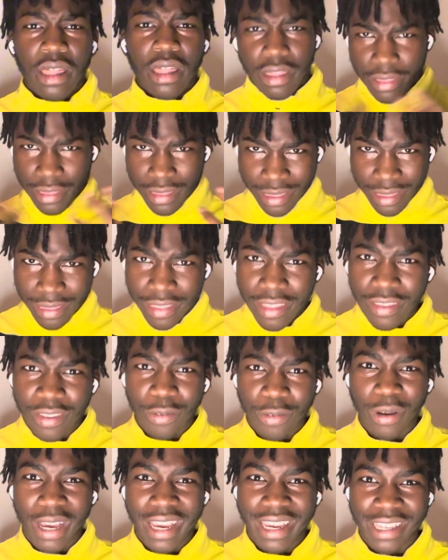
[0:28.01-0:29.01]
so this is
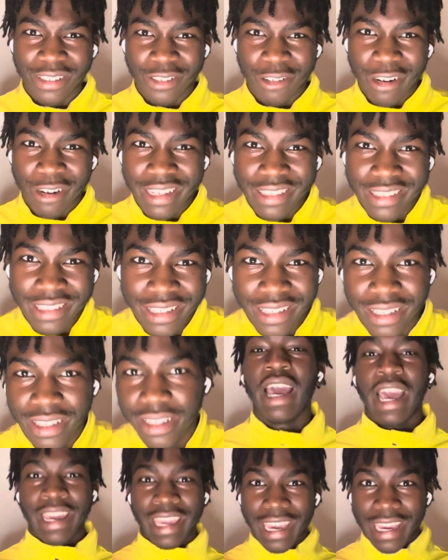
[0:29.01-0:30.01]
where it gets crazy.
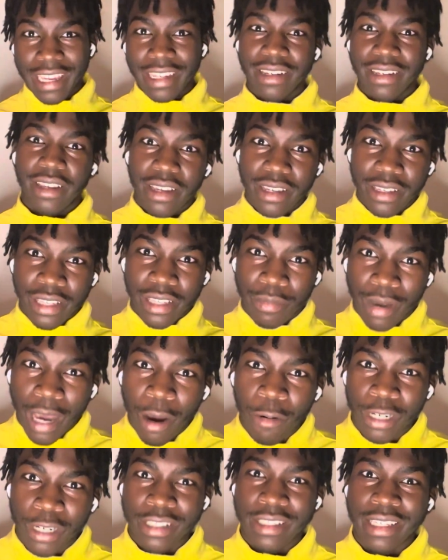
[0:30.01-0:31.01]
Again, you might
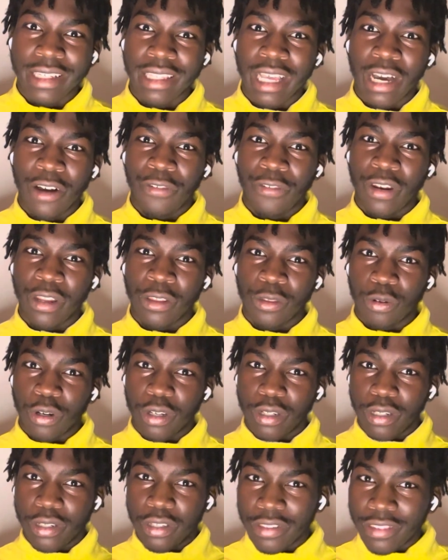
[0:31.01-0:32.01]
want to sit down for this
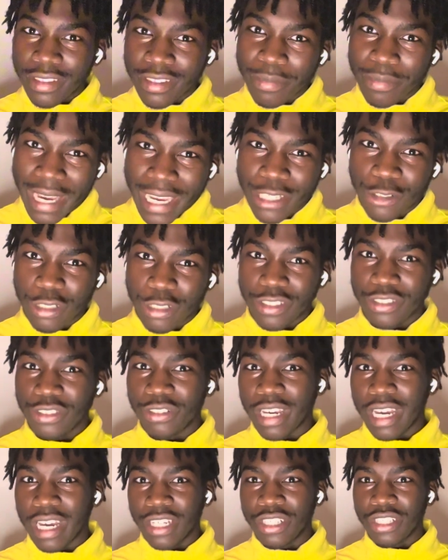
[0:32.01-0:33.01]
one because this might interest you
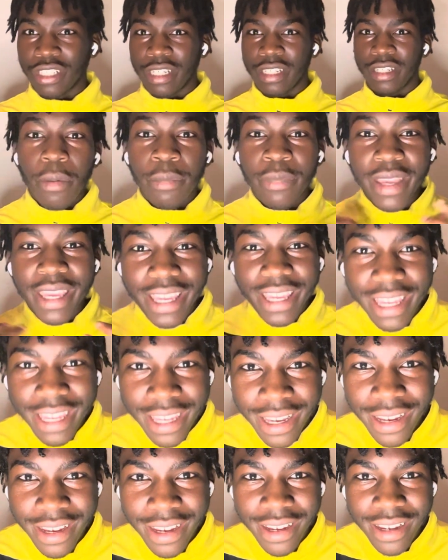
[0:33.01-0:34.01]
actually. Me,
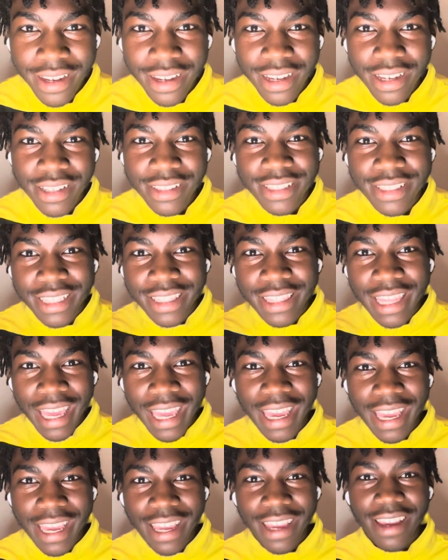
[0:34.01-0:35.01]

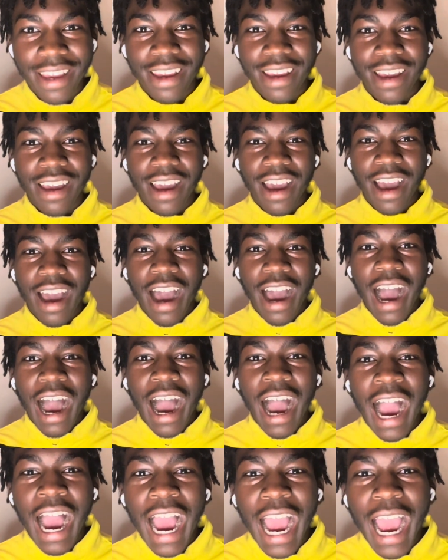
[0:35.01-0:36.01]
today,
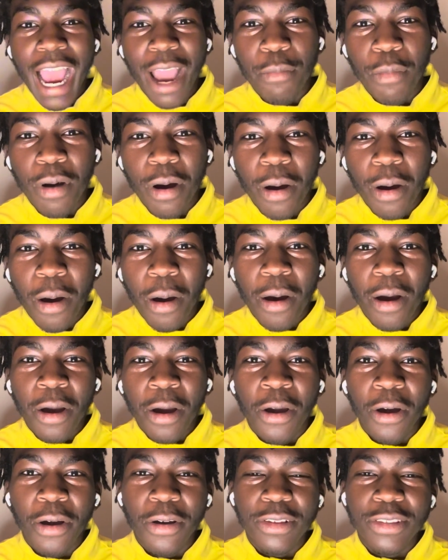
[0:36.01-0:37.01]
I'm
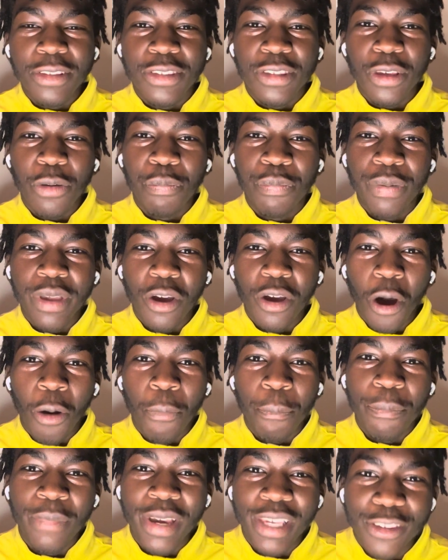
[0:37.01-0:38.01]
going to be
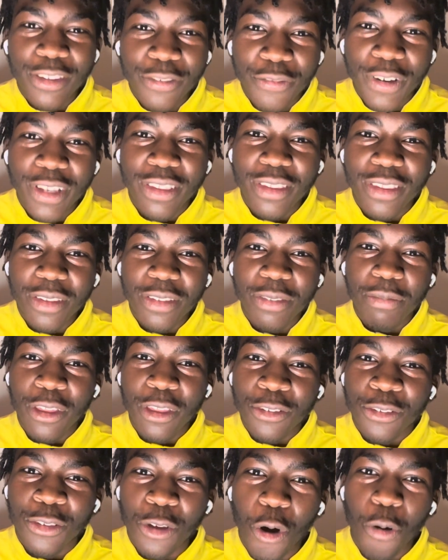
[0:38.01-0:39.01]
on Misfit The
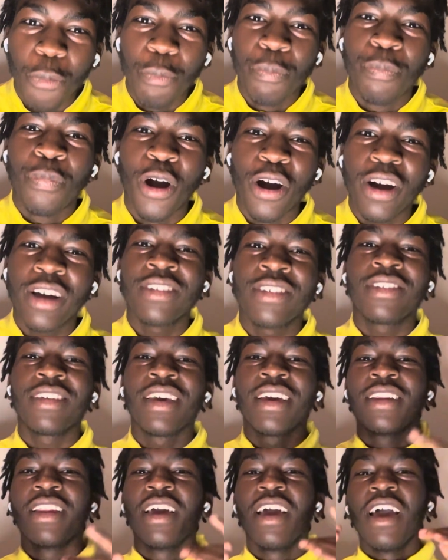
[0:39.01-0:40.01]
Zone
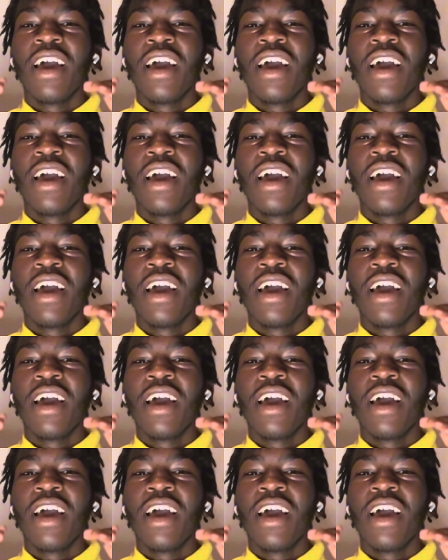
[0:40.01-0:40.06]
Boxing